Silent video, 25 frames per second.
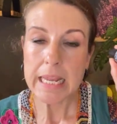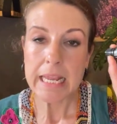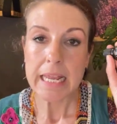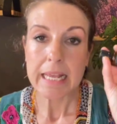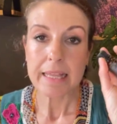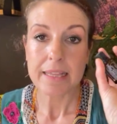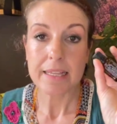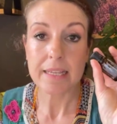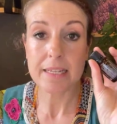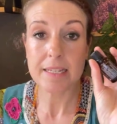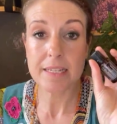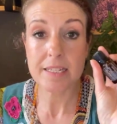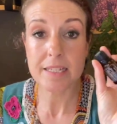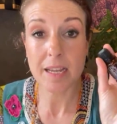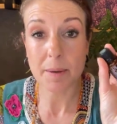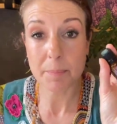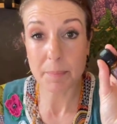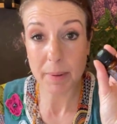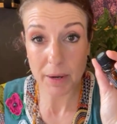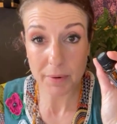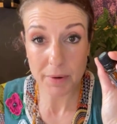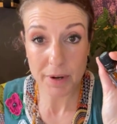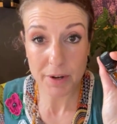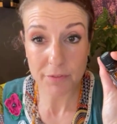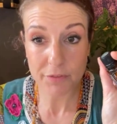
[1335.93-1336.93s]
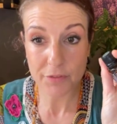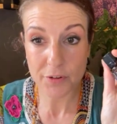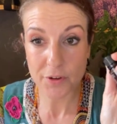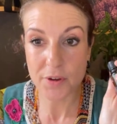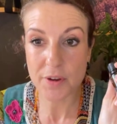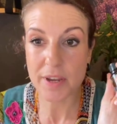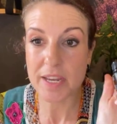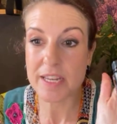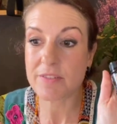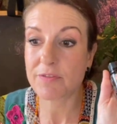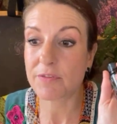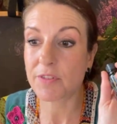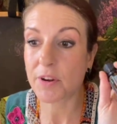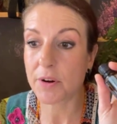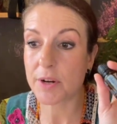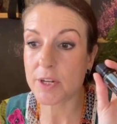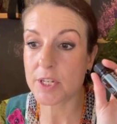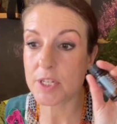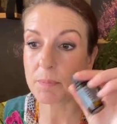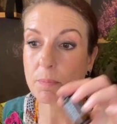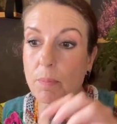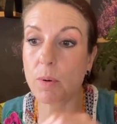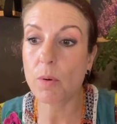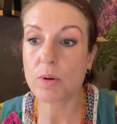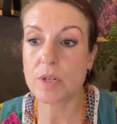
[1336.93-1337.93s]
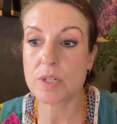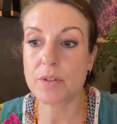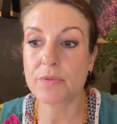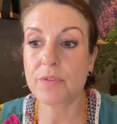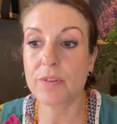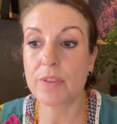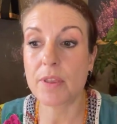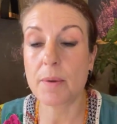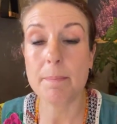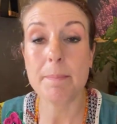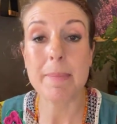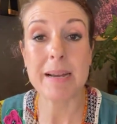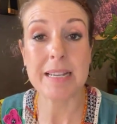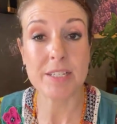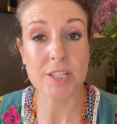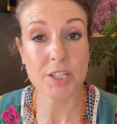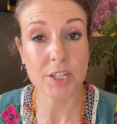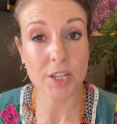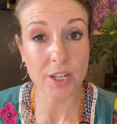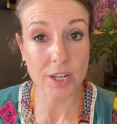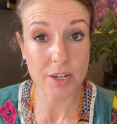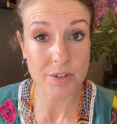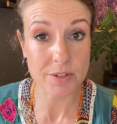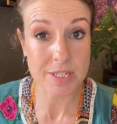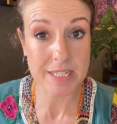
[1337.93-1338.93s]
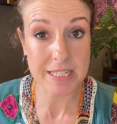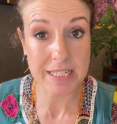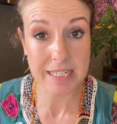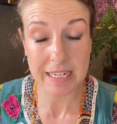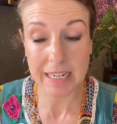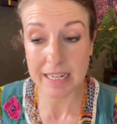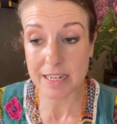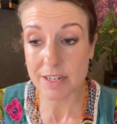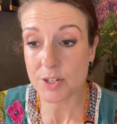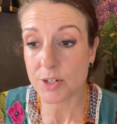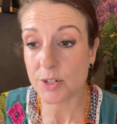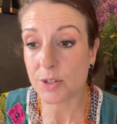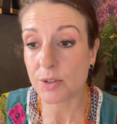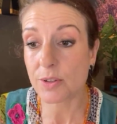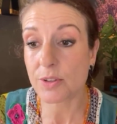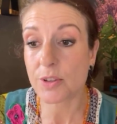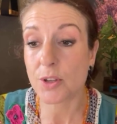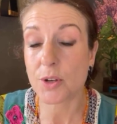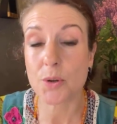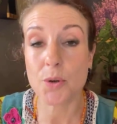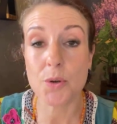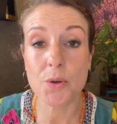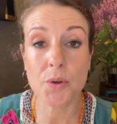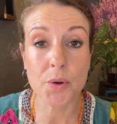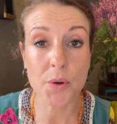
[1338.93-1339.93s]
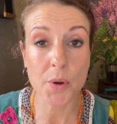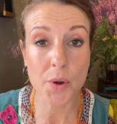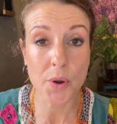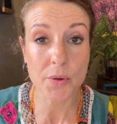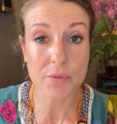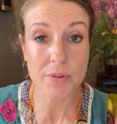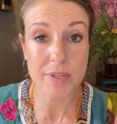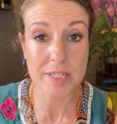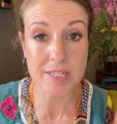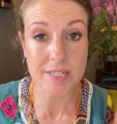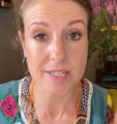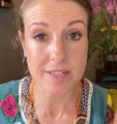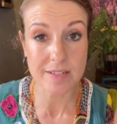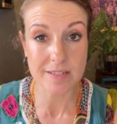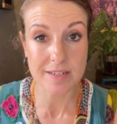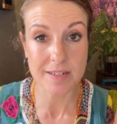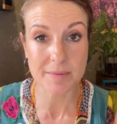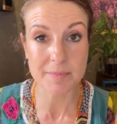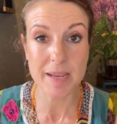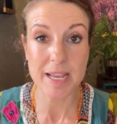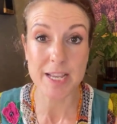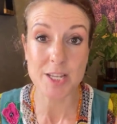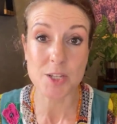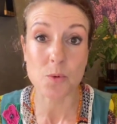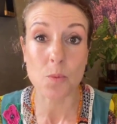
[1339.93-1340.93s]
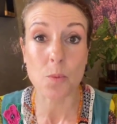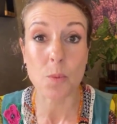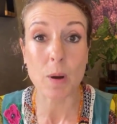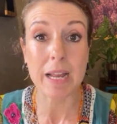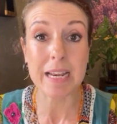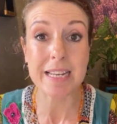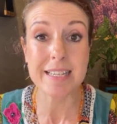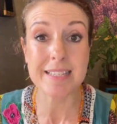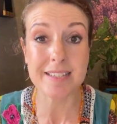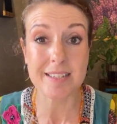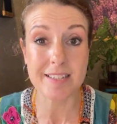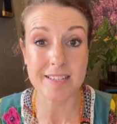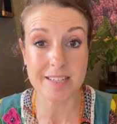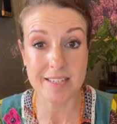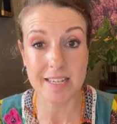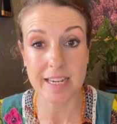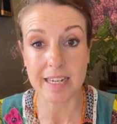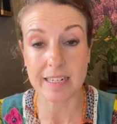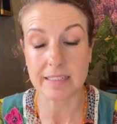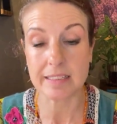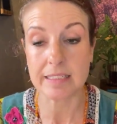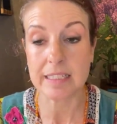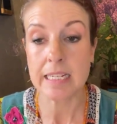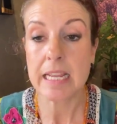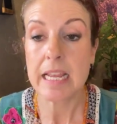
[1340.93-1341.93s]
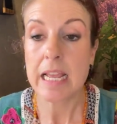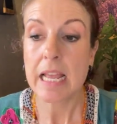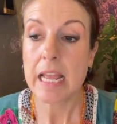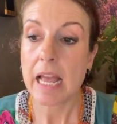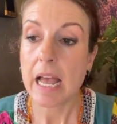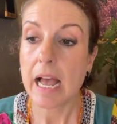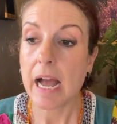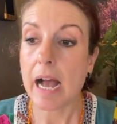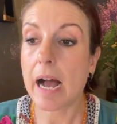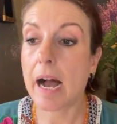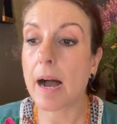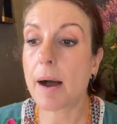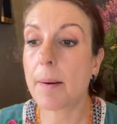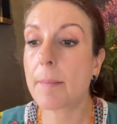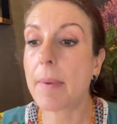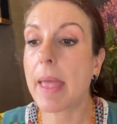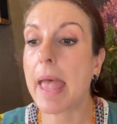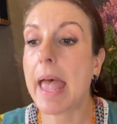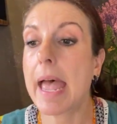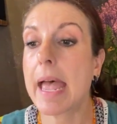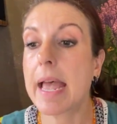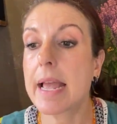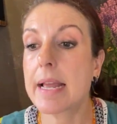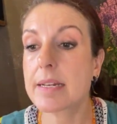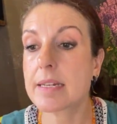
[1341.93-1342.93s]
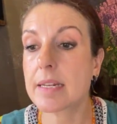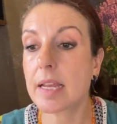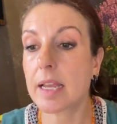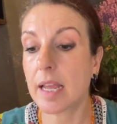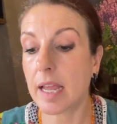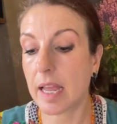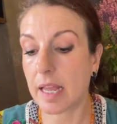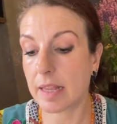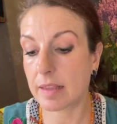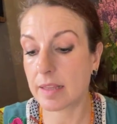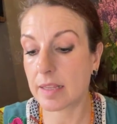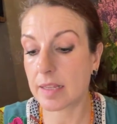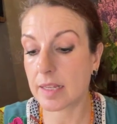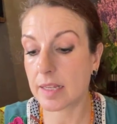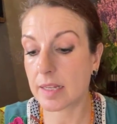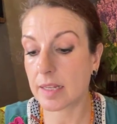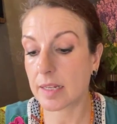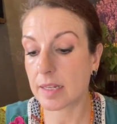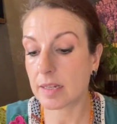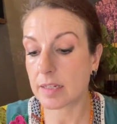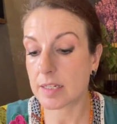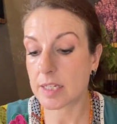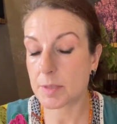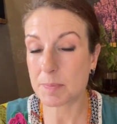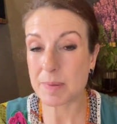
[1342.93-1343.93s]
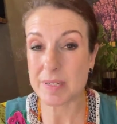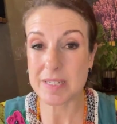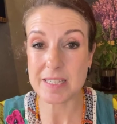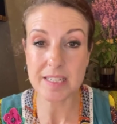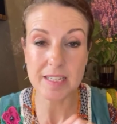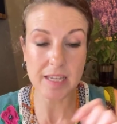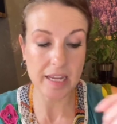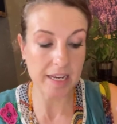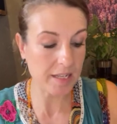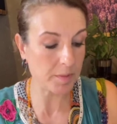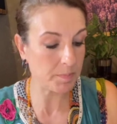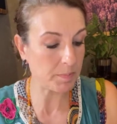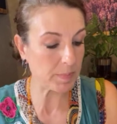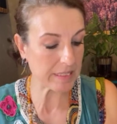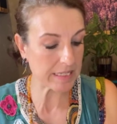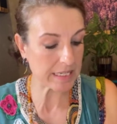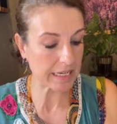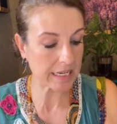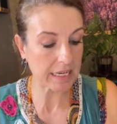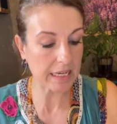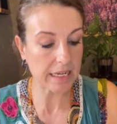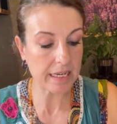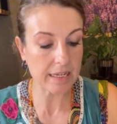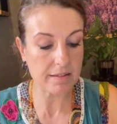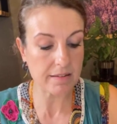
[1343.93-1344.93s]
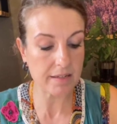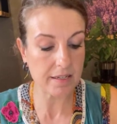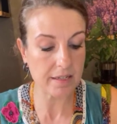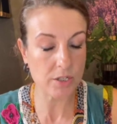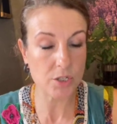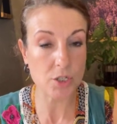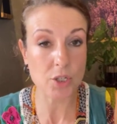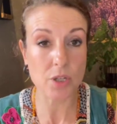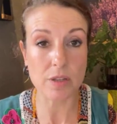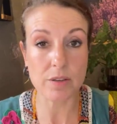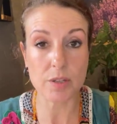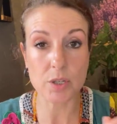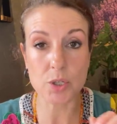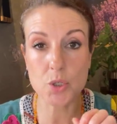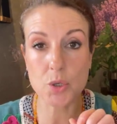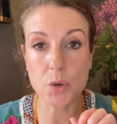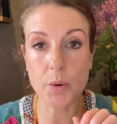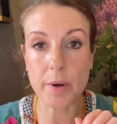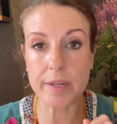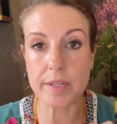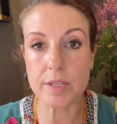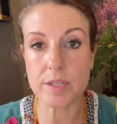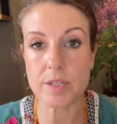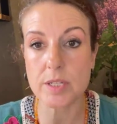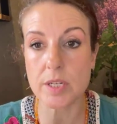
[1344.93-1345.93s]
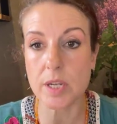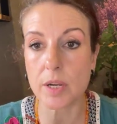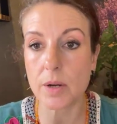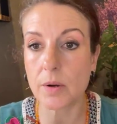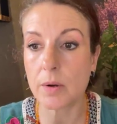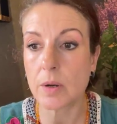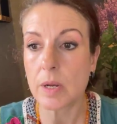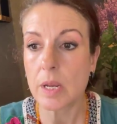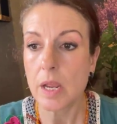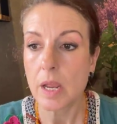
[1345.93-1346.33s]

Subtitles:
The Siberian Fur is very supportive for the musculoskeletal, the nervous system, as well as the skin. And in particular, the joints, so